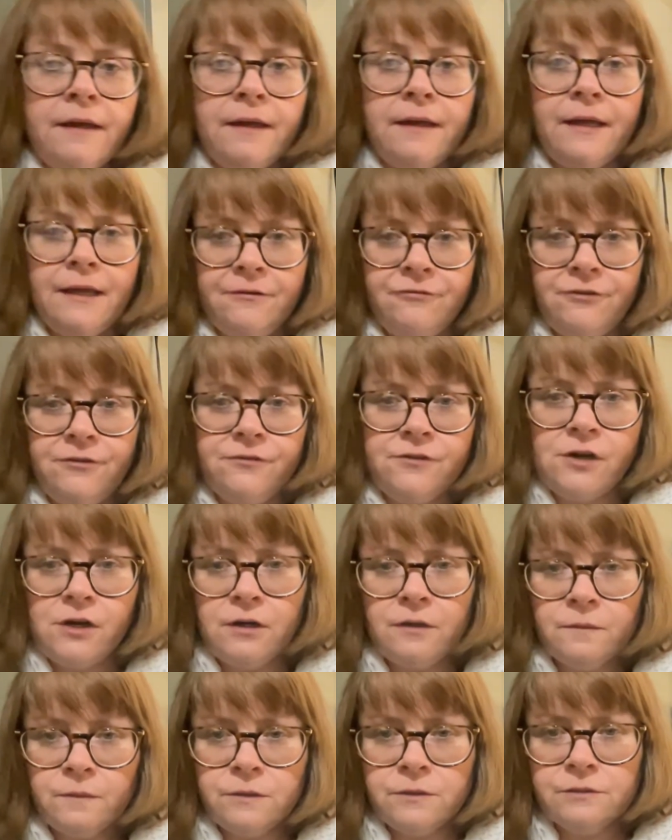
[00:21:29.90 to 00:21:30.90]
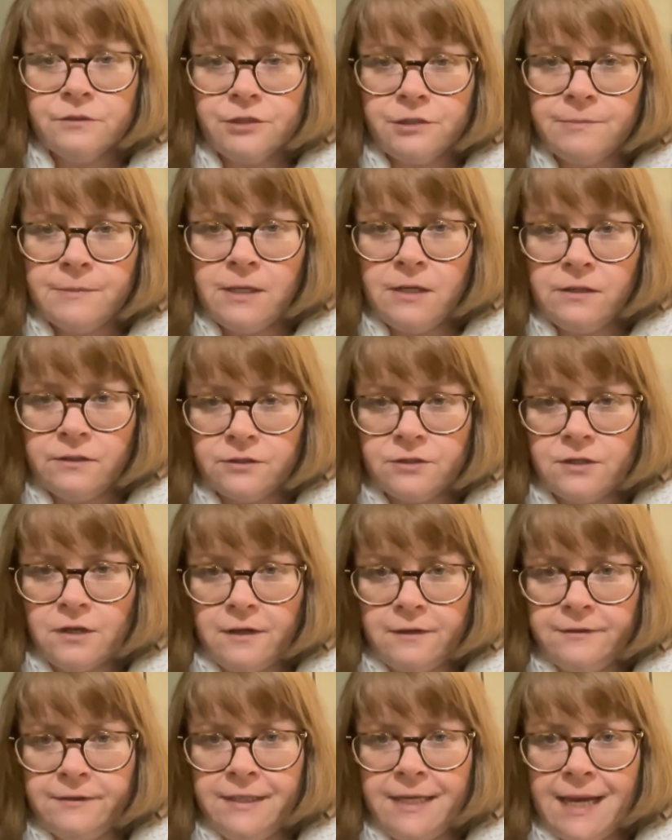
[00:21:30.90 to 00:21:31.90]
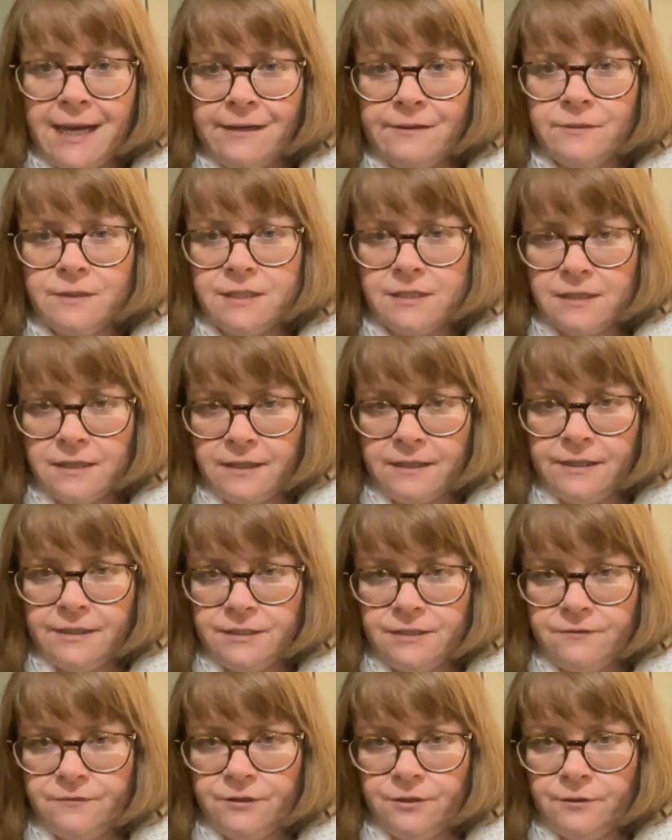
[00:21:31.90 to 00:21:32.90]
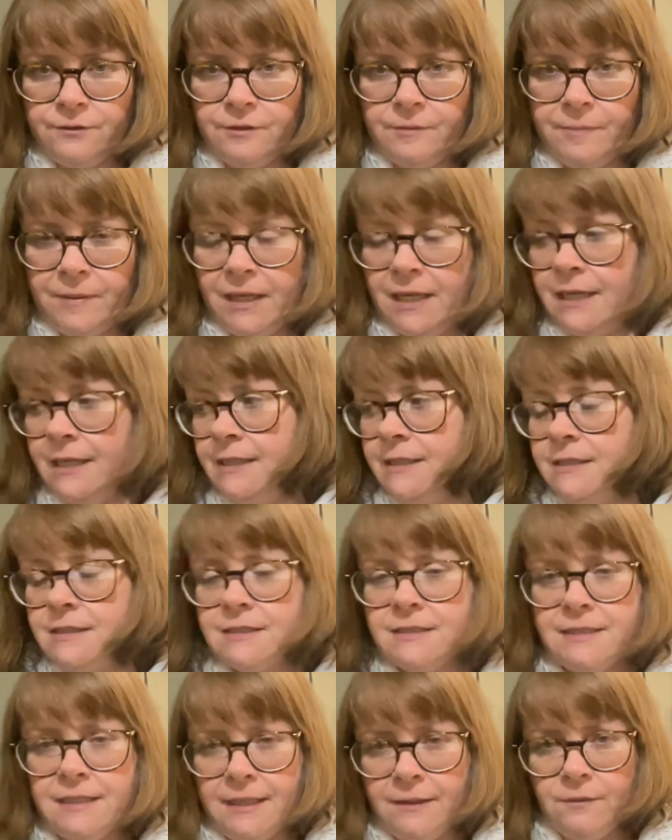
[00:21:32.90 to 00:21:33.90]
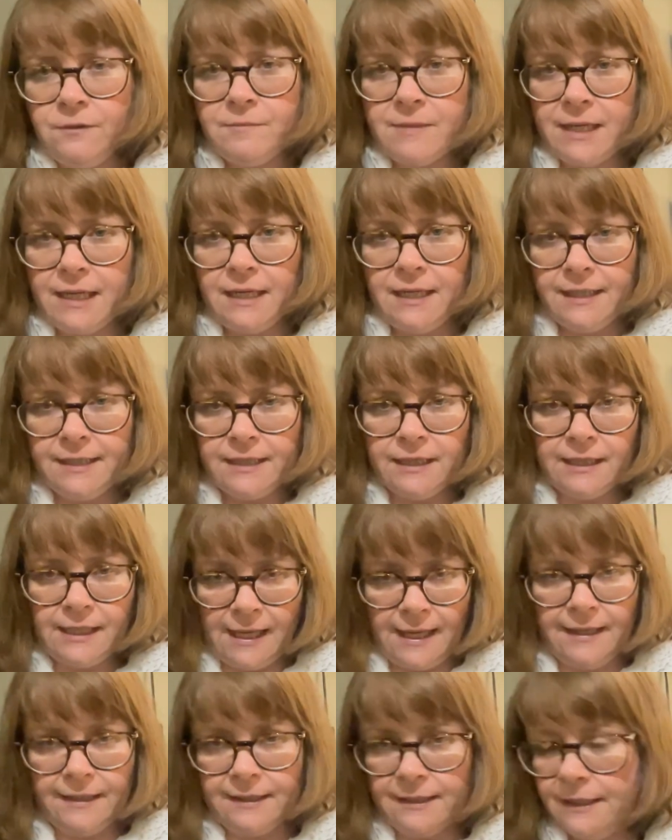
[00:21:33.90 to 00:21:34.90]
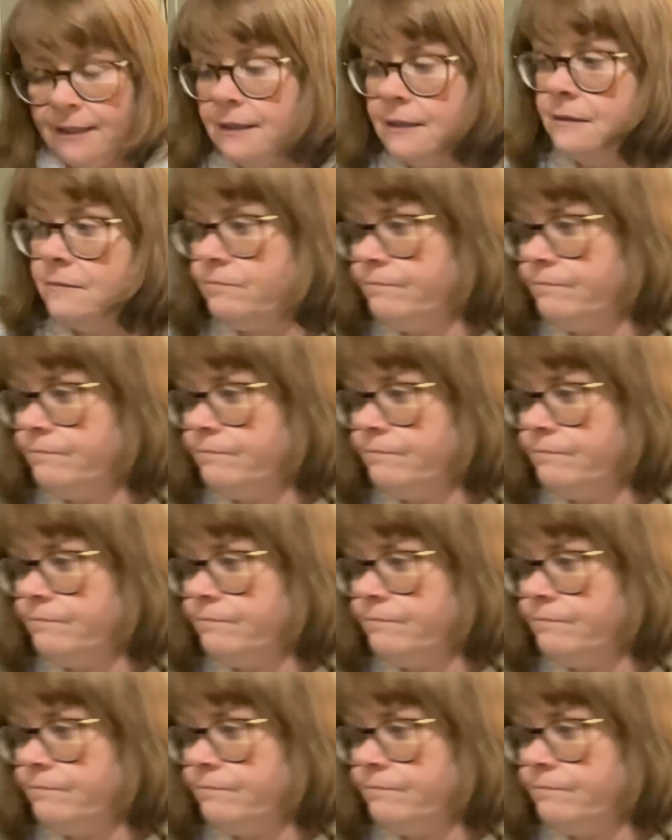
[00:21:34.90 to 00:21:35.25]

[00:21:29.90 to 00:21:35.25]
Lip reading: If you've got watermarks on the outside of your appliance, like with my little kettle,